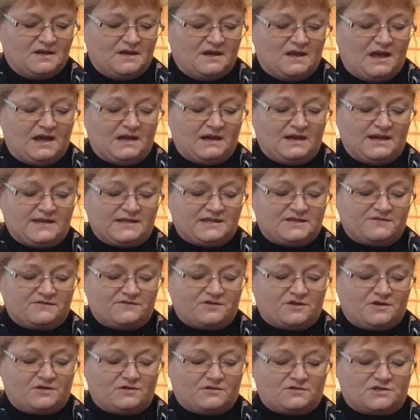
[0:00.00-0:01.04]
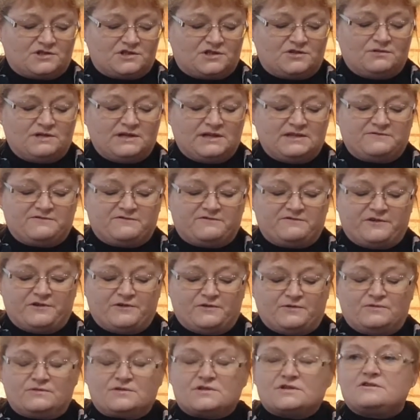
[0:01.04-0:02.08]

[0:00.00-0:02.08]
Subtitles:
unless of course you need food